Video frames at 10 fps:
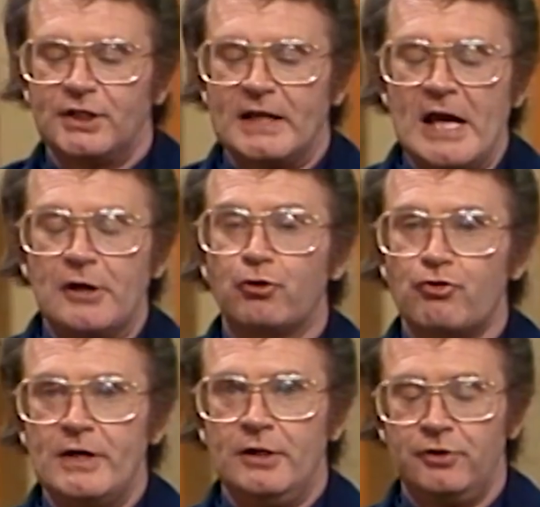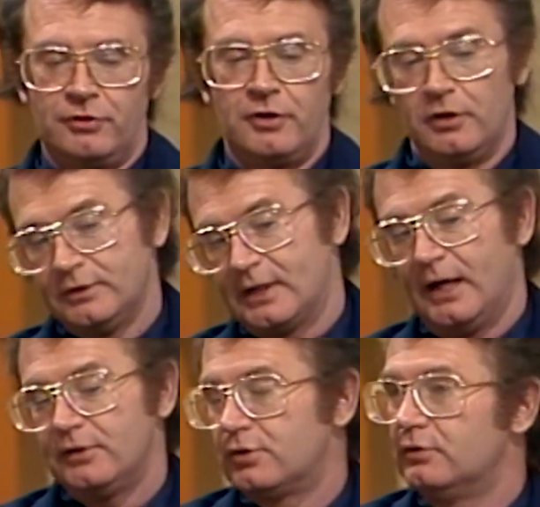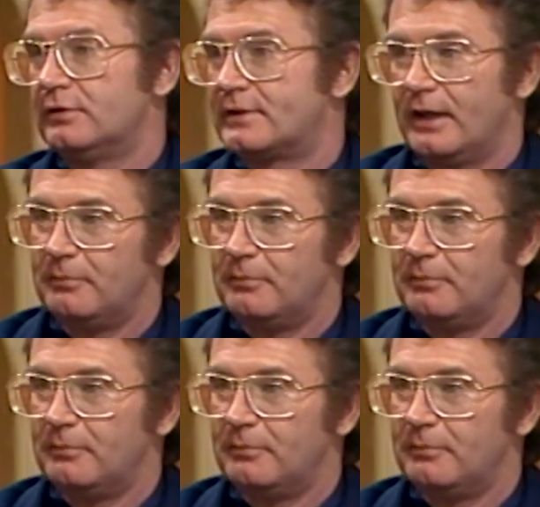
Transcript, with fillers: can't green your nose, I too said